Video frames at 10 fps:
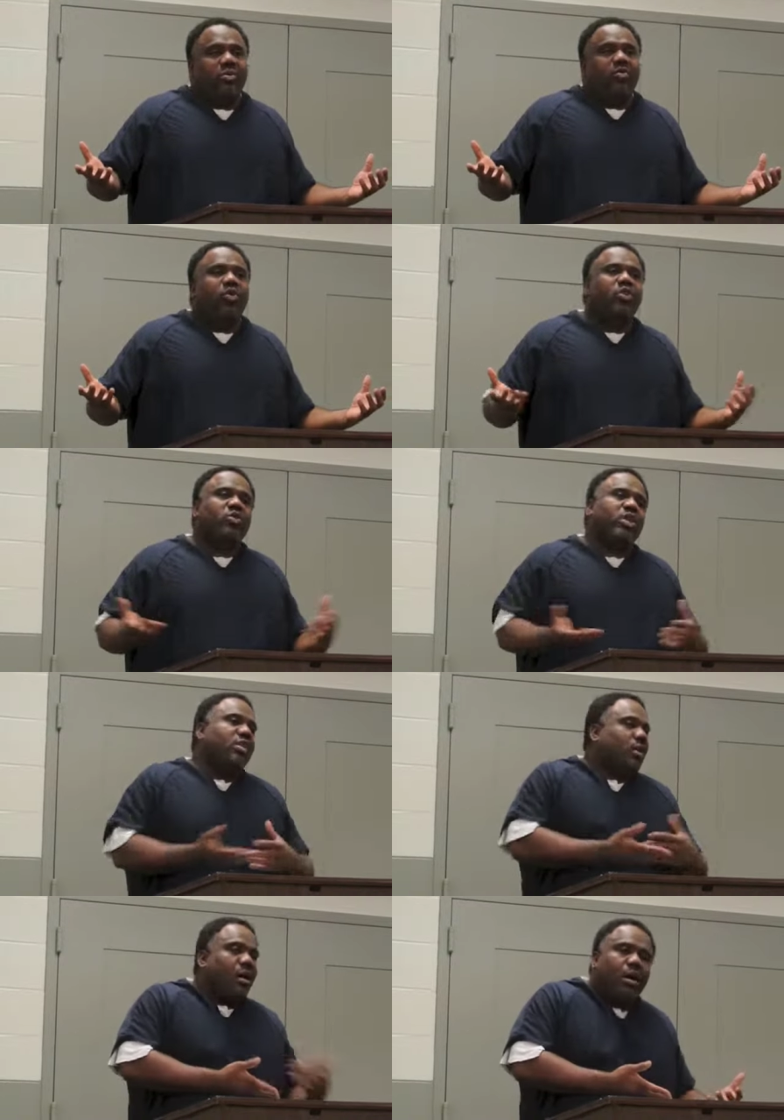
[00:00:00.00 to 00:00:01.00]
Once you get the
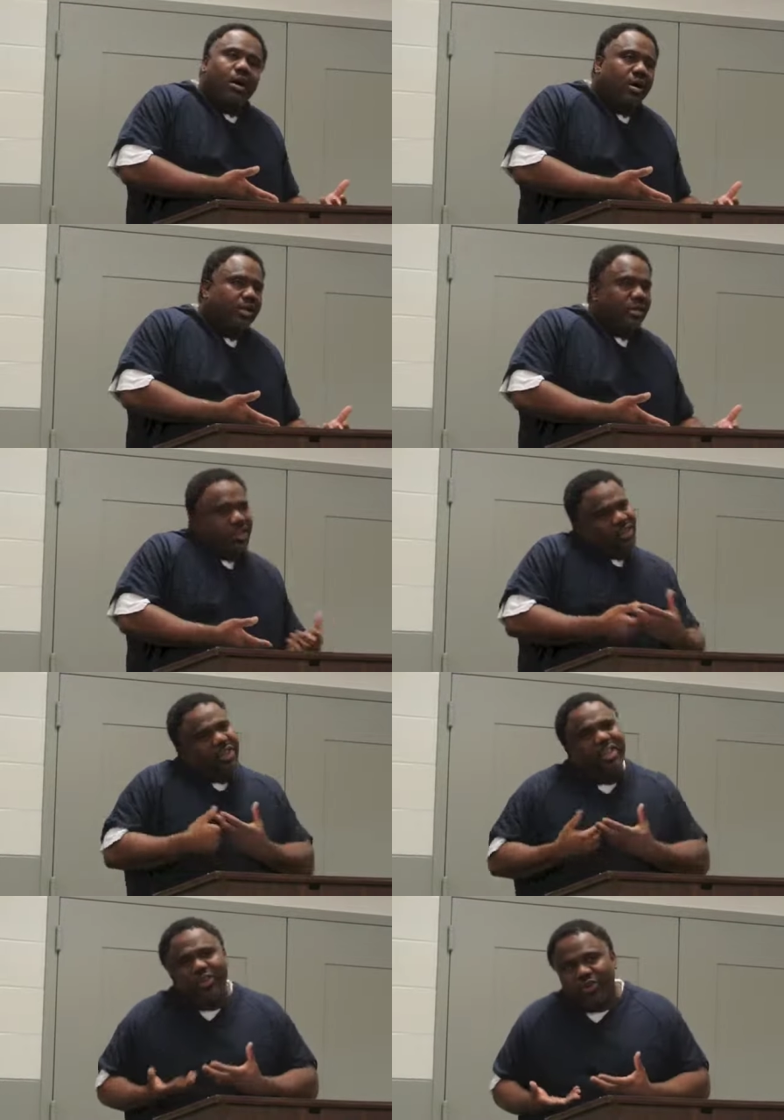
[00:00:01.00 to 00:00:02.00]
cars, you
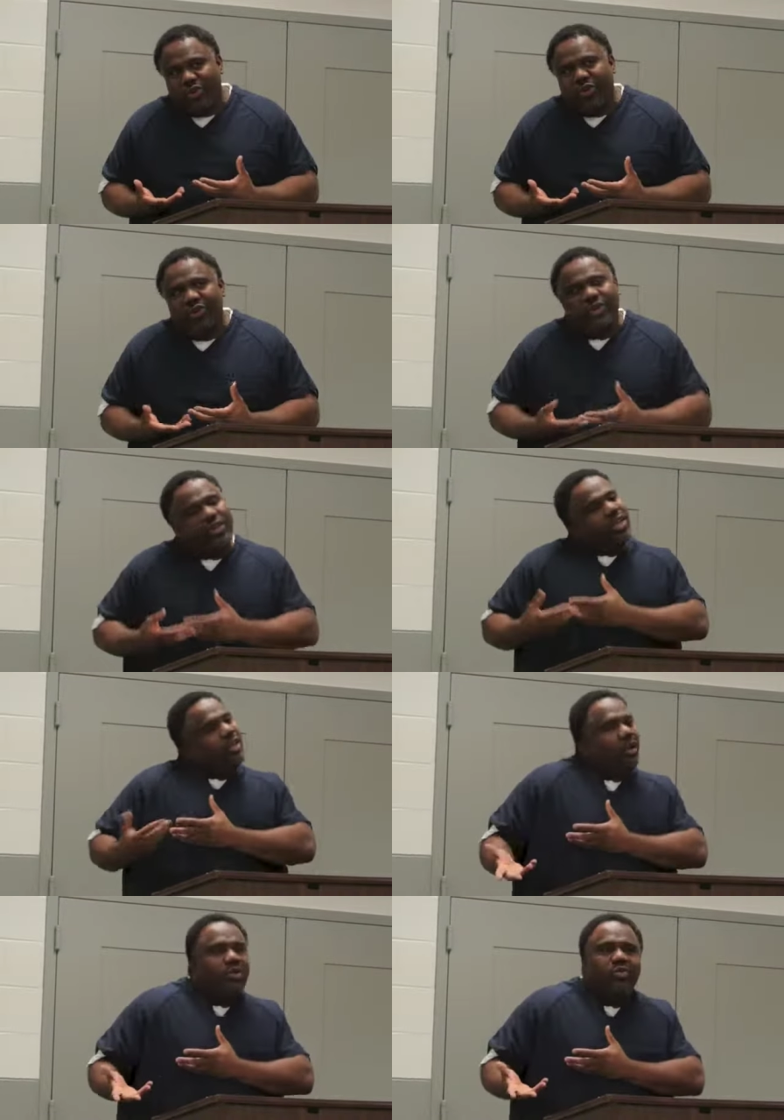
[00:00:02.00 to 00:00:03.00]
get the jewelry, you get the
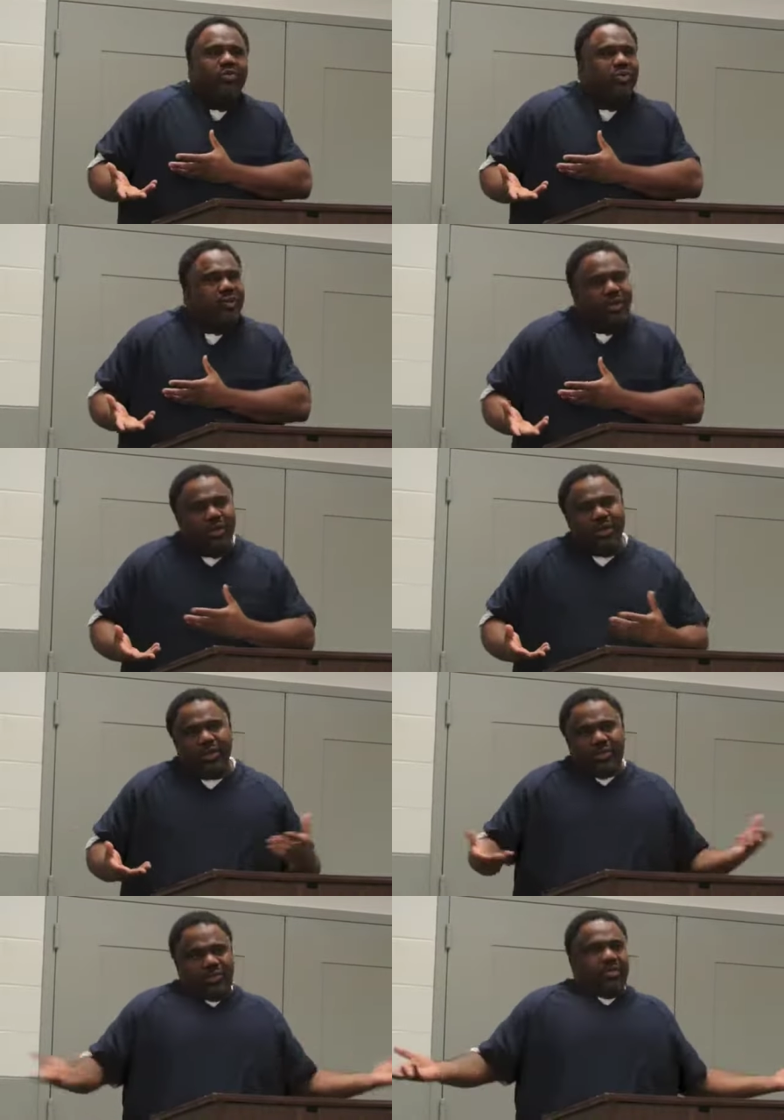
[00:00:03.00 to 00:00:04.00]
clothes,
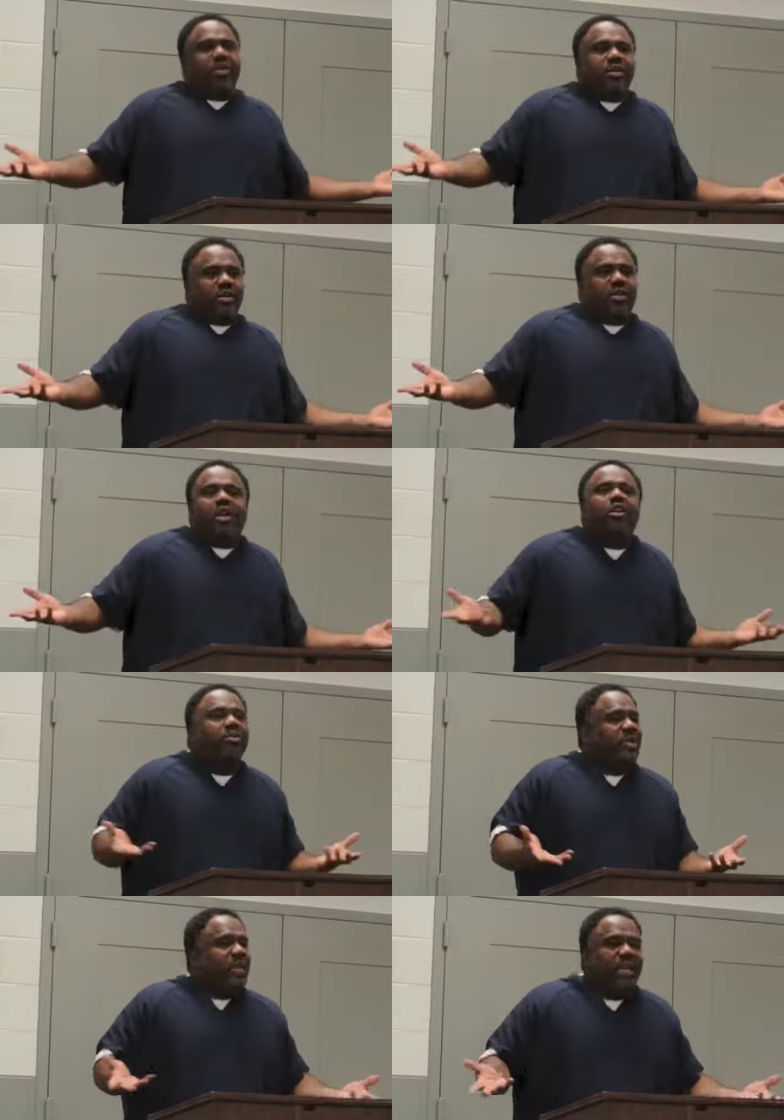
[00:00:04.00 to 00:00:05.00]
the
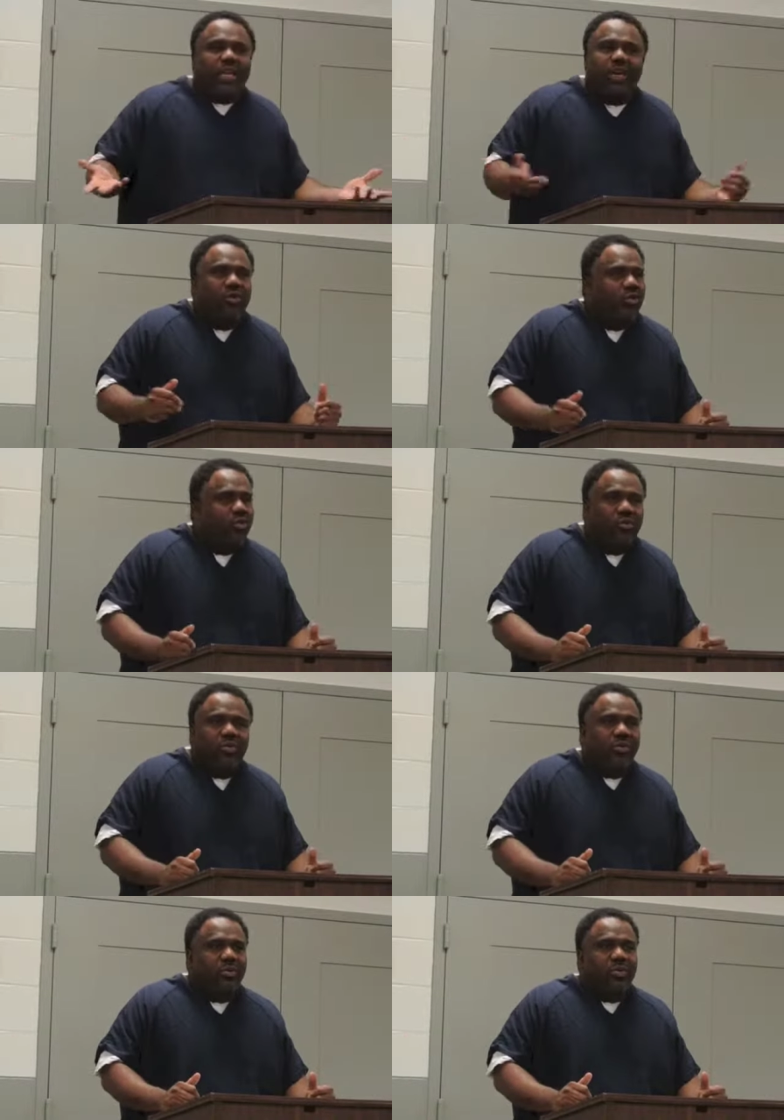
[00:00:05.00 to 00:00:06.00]
club scene get old.
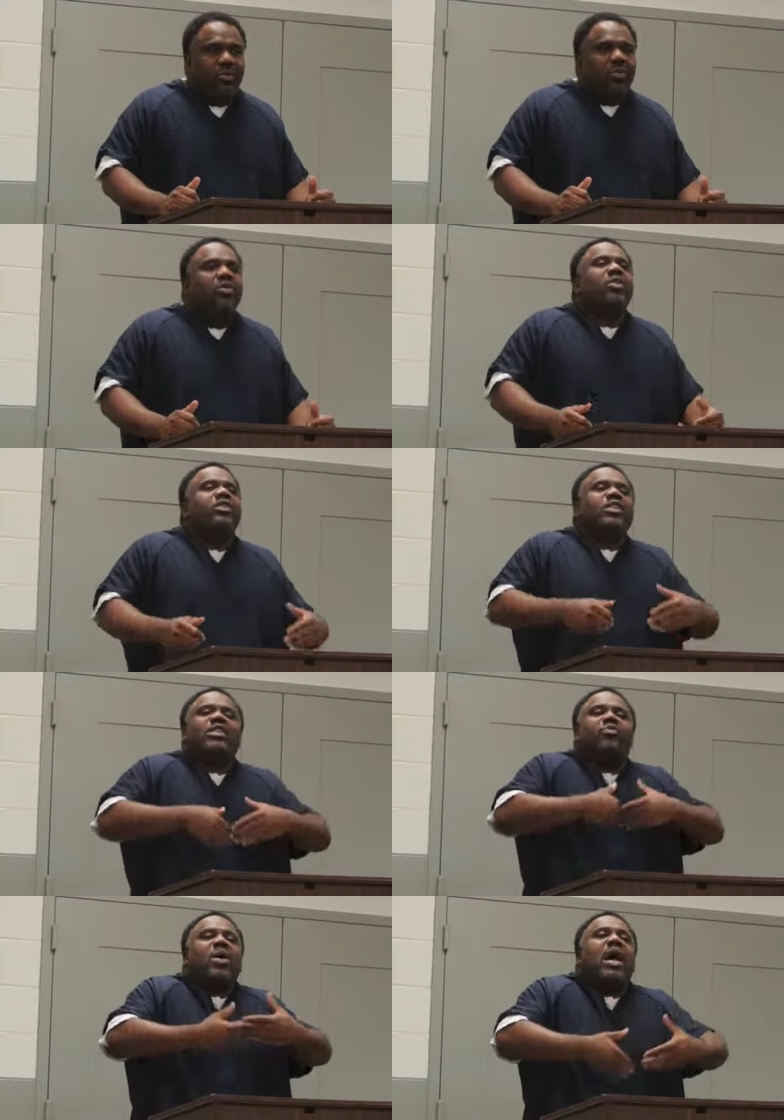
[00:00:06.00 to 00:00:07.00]
Just
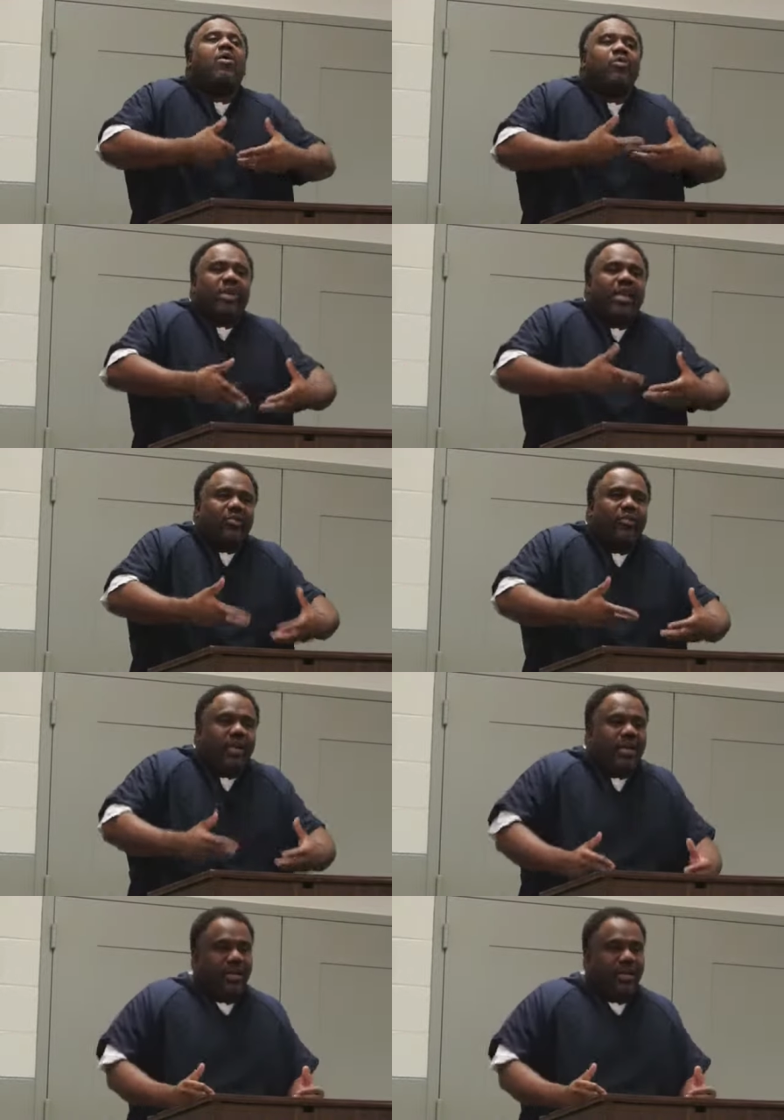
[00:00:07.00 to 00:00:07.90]
the power that it brings.